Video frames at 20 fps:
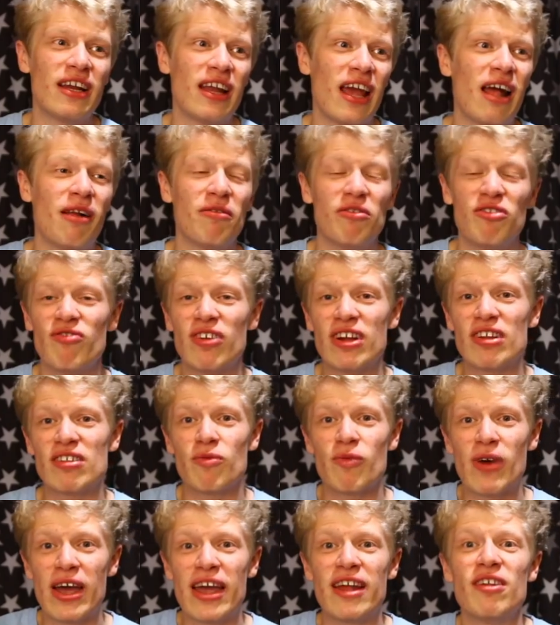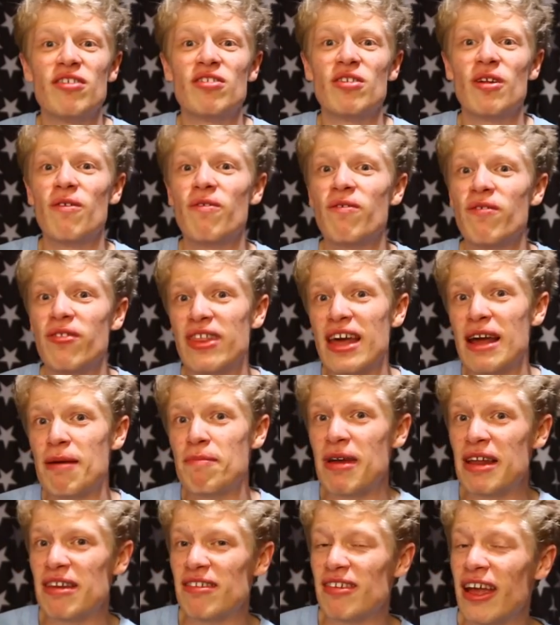and help to raise awareness of
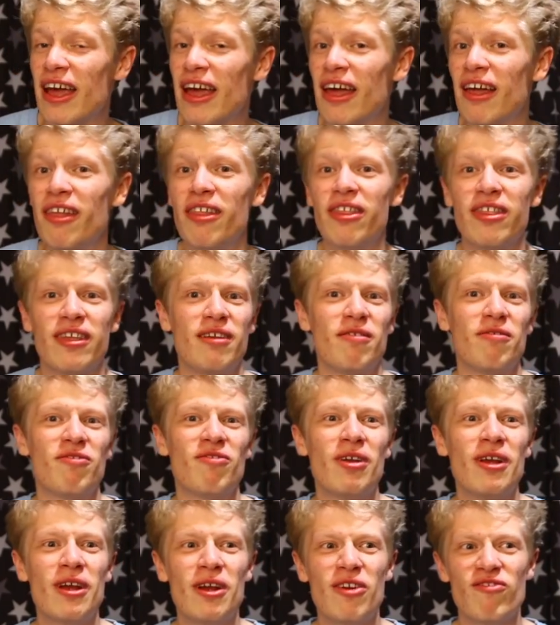that mental health and